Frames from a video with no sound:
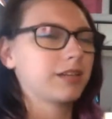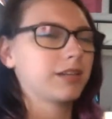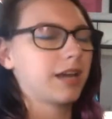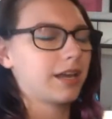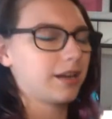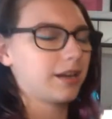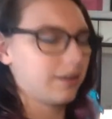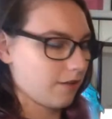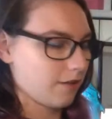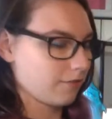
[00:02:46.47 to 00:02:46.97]

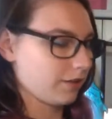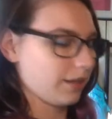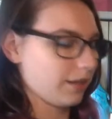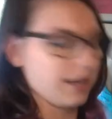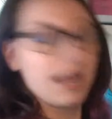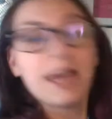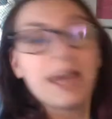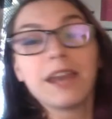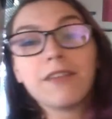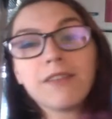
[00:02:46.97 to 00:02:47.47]
Kind of not really.
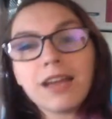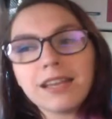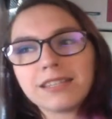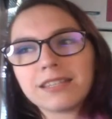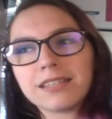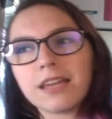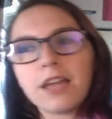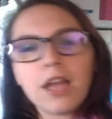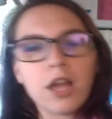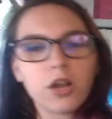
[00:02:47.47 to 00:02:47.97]
Anyways,
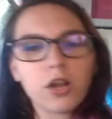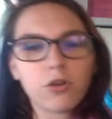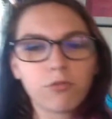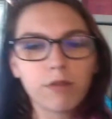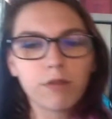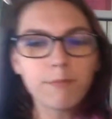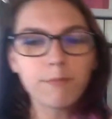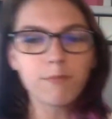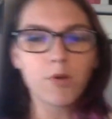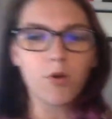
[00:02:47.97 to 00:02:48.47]

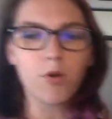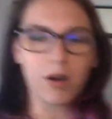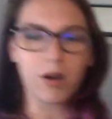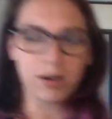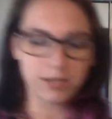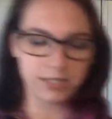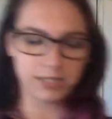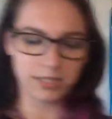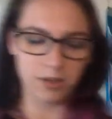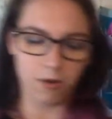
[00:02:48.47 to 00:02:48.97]
Gripmore.
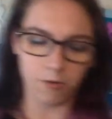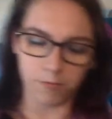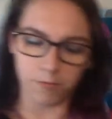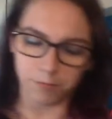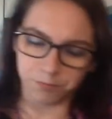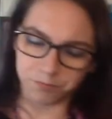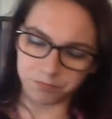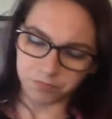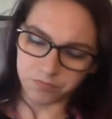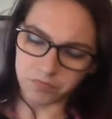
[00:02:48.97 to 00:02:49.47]
So,
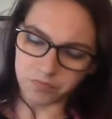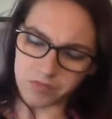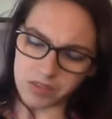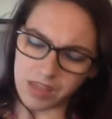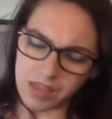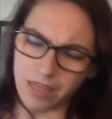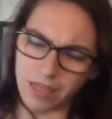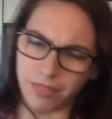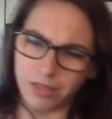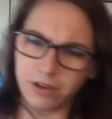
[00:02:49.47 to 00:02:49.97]

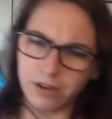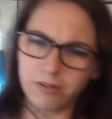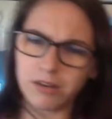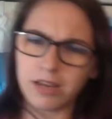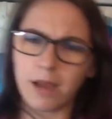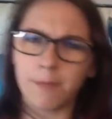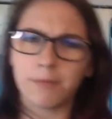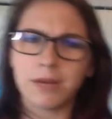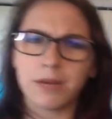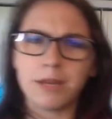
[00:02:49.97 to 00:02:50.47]
they're a
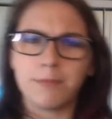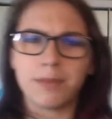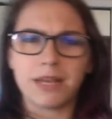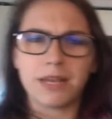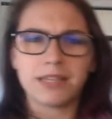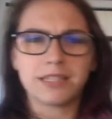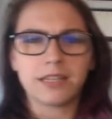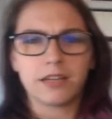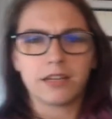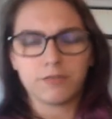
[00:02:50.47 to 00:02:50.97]
company
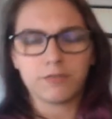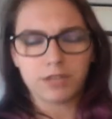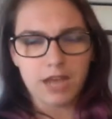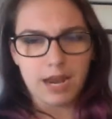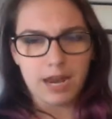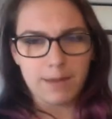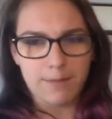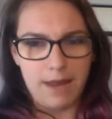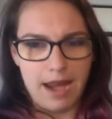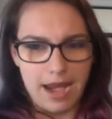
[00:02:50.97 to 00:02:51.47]
based out of
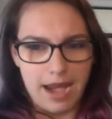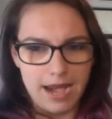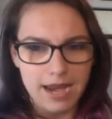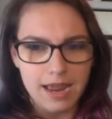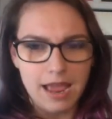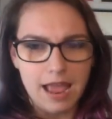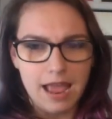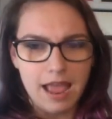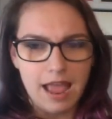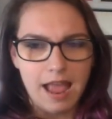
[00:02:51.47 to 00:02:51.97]
Taipei,
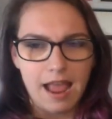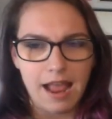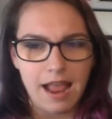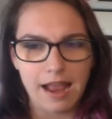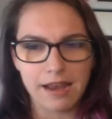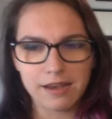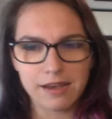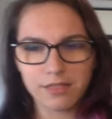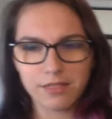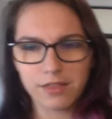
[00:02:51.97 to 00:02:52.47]

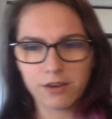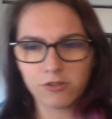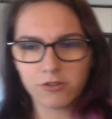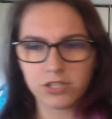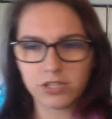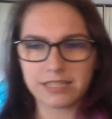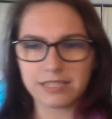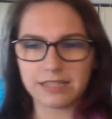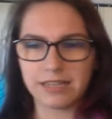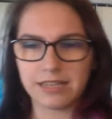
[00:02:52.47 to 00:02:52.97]
and they're
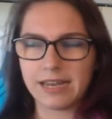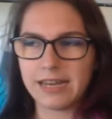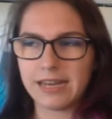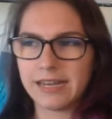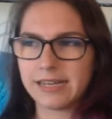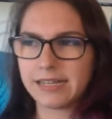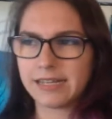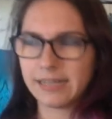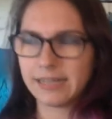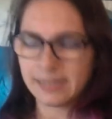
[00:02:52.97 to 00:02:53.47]
just
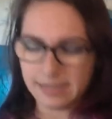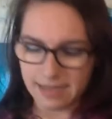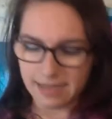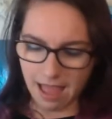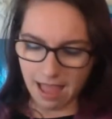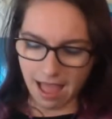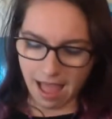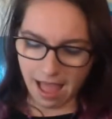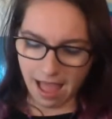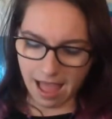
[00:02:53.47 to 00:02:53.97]
like,
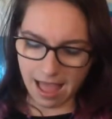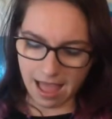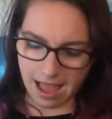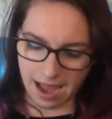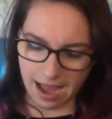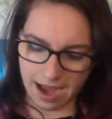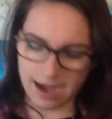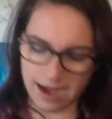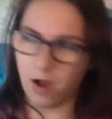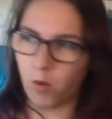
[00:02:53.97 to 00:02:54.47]

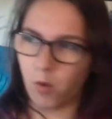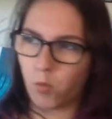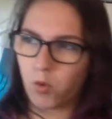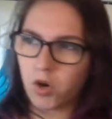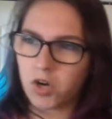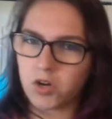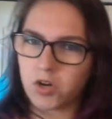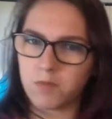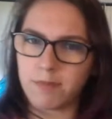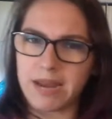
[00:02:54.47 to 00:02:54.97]
hi,
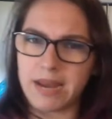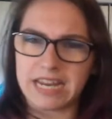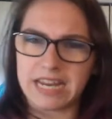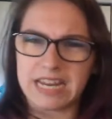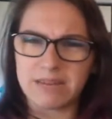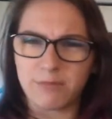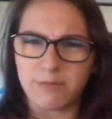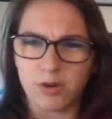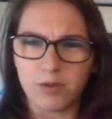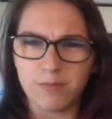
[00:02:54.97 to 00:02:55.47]
we're
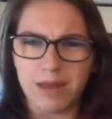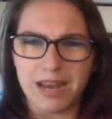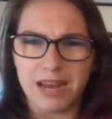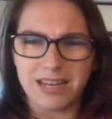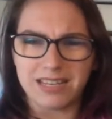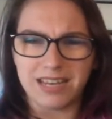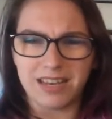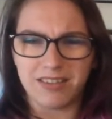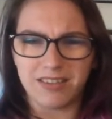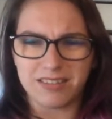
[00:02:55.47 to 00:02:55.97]
making mermaid
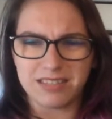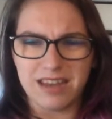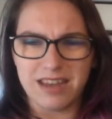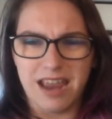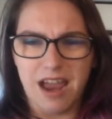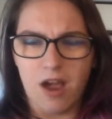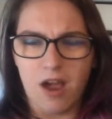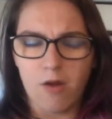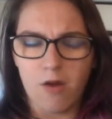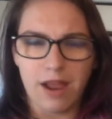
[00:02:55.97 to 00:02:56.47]
tails
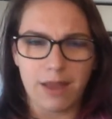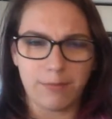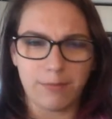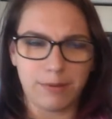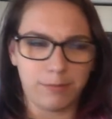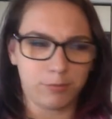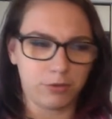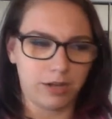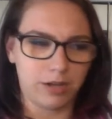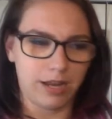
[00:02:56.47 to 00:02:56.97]
now, and
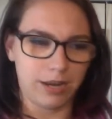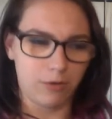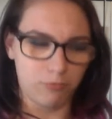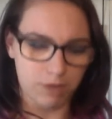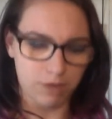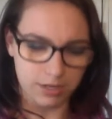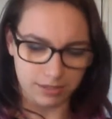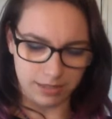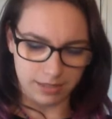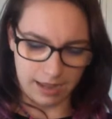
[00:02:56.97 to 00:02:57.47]
people are like,
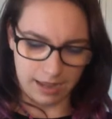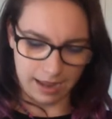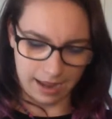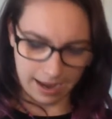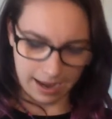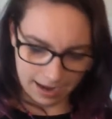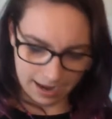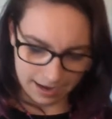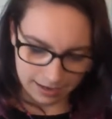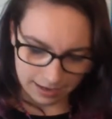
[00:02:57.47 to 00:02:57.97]
what the
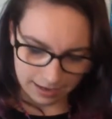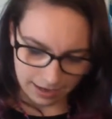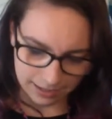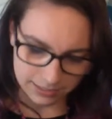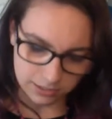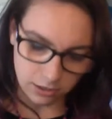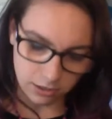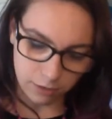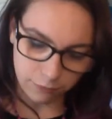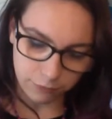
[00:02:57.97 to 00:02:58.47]
heck? I
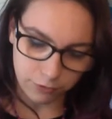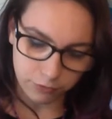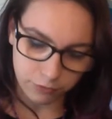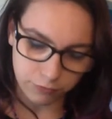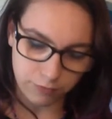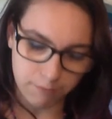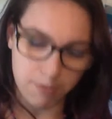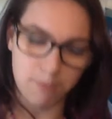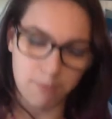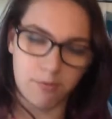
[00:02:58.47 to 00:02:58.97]
saw a few of
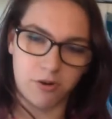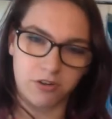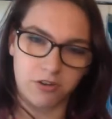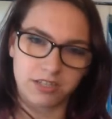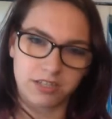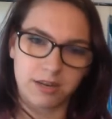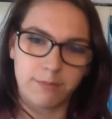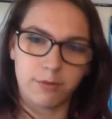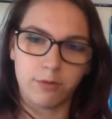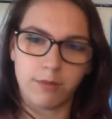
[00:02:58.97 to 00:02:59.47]
them in
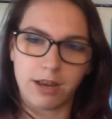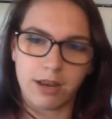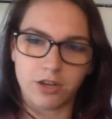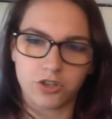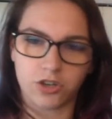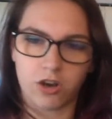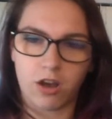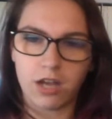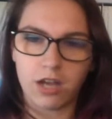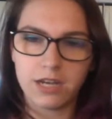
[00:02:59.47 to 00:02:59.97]
person at
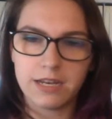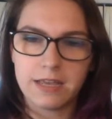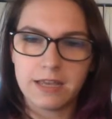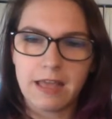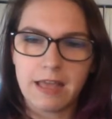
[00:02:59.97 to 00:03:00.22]
Mermagicon.